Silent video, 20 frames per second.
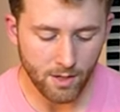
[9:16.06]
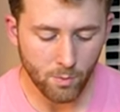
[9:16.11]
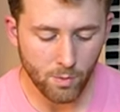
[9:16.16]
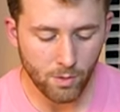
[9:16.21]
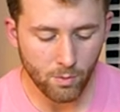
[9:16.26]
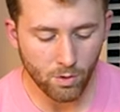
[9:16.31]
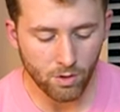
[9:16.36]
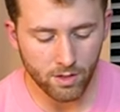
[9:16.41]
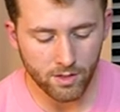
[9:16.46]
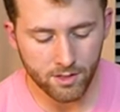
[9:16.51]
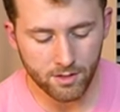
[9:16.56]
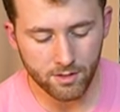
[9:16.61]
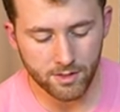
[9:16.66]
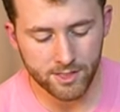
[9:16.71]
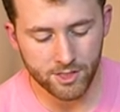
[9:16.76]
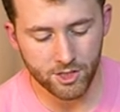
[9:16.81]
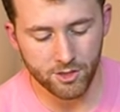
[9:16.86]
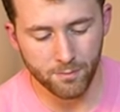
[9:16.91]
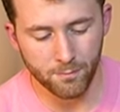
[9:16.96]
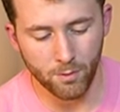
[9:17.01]
then we will literally
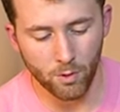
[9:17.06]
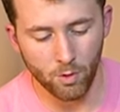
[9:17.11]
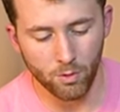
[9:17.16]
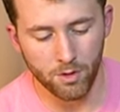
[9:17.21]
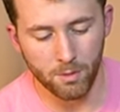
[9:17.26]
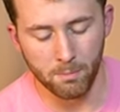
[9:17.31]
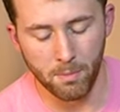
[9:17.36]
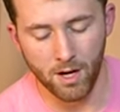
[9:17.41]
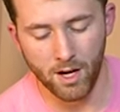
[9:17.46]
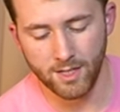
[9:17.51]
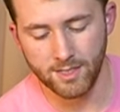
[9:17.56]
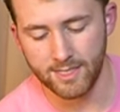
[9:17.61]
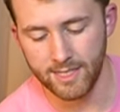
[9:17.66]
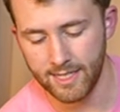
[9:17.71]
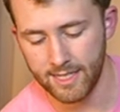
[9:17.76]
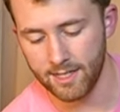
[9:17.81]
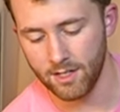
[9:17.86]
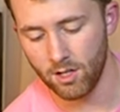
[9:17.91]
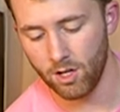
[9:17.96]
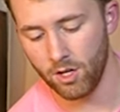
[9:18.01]
just fold the box
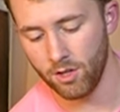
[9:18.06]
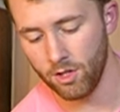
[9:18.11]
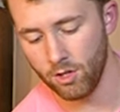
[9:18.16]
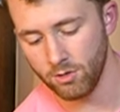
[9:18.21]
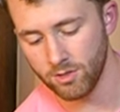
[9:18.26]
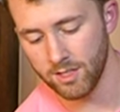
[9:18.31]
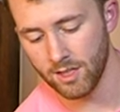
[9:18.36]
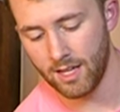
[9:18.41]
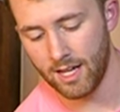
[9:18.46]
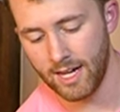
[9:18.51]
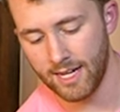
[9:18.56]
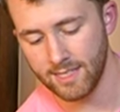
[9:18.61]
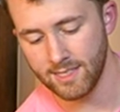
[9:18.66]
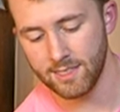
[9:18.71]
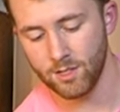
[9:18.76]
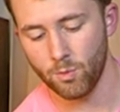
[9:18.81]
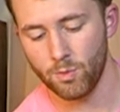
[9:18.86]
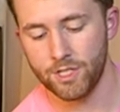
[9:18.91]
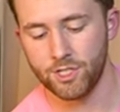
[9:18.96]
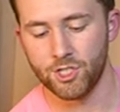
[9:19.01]
in on those lines
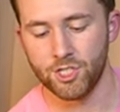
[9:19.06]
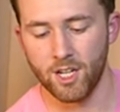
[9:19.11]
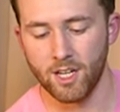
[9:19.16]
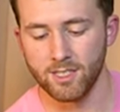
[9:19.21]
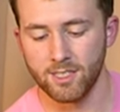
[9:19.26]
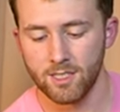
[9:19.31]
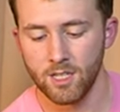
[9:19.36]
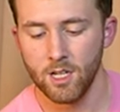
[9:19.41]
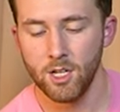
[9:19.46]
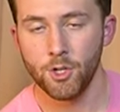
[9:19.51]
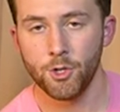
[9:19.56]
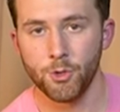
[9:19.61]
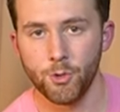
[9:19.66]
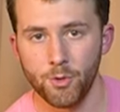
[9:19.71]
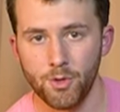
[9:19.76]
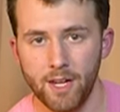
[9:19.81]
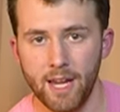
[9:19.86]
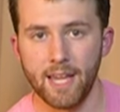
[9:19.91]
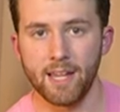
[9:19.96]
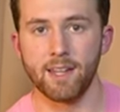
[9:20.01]
that we just
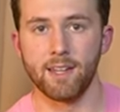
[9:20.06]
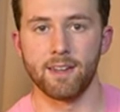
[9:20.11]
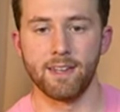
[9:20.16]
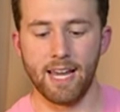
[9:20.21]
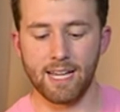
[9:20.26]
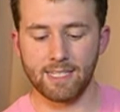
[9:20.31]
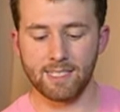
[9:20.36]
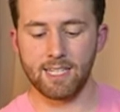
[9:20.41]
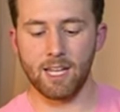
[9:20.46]
created. Next